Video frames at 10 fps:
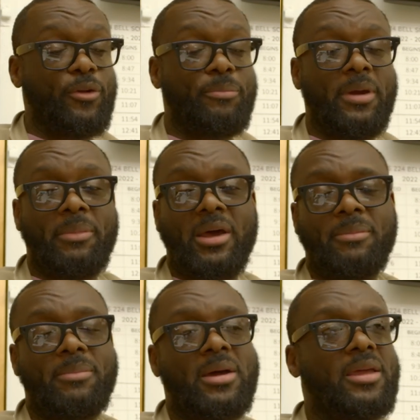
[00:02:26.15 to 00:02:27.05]
You pay them a lot
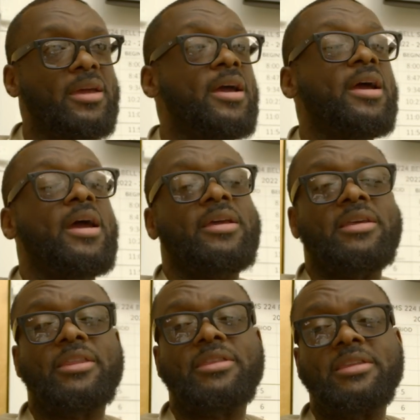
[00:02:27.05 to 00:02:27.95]
of money, and
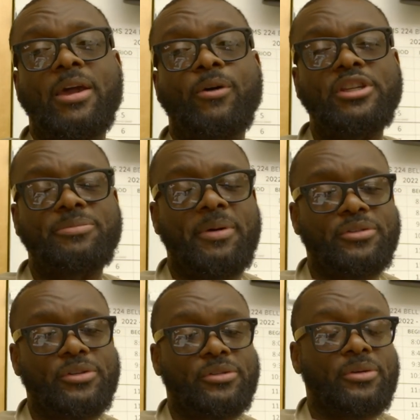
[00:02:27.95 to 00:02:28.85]
they take all these
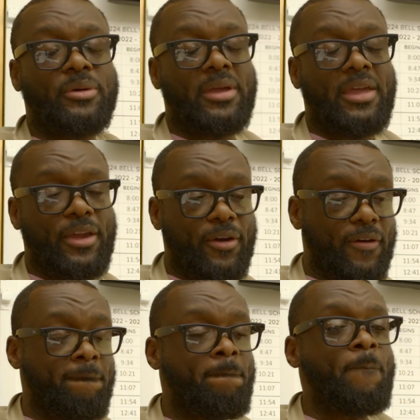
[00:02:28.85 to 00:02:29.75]
pictures. Here,